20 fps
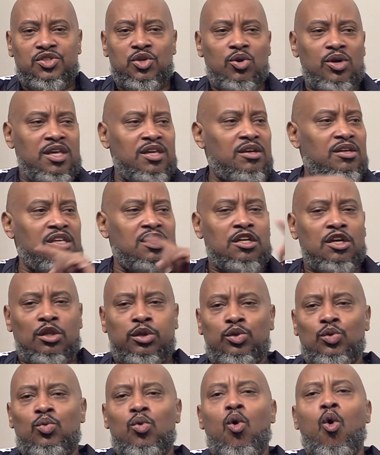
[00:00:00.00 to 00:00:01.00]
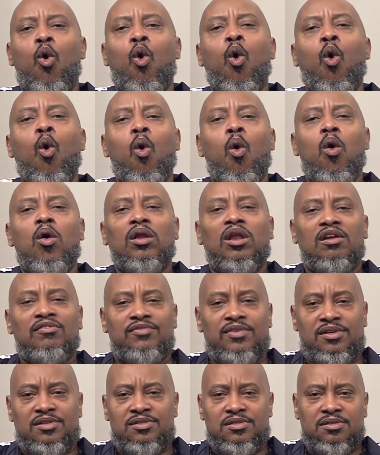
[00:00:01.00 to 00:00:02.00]
it'll include all of
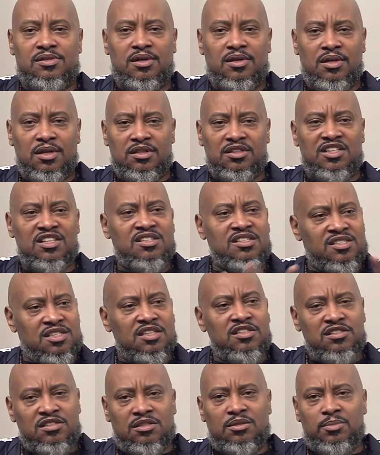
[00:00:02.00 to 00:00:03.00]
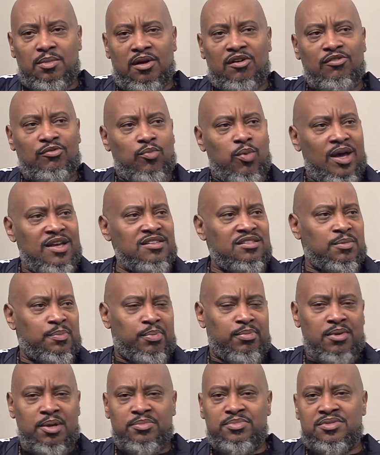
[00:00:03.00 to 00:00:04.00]
us. This system of white
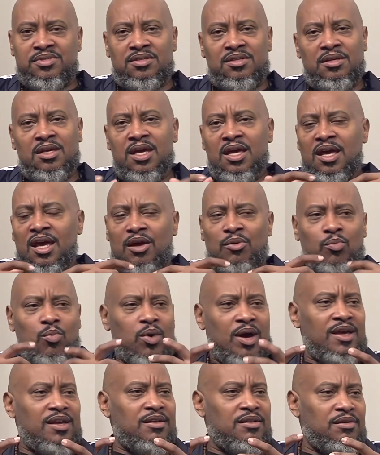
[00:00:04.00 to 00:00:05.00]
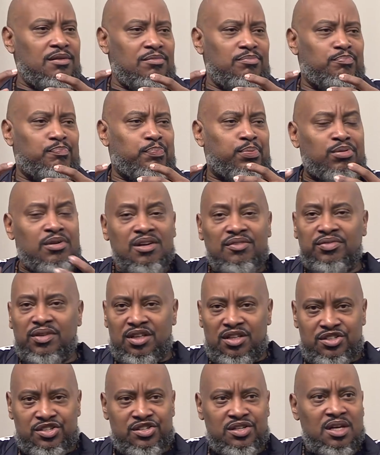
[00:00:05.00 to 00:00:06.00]
supremacy and white
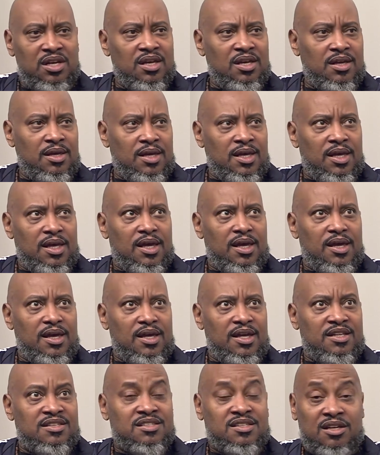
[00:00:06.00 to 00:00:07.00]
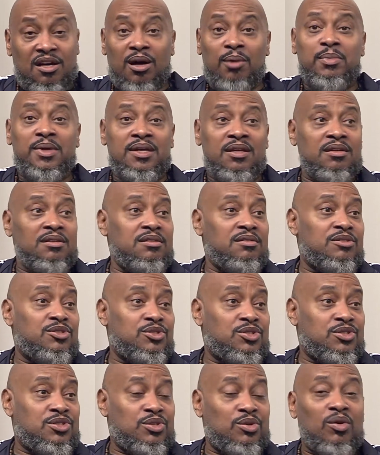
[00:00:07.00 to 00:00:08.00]
privilege, it's coming
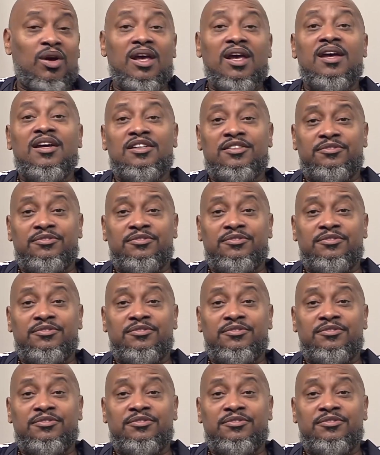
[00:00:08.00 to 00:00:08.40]
to a head.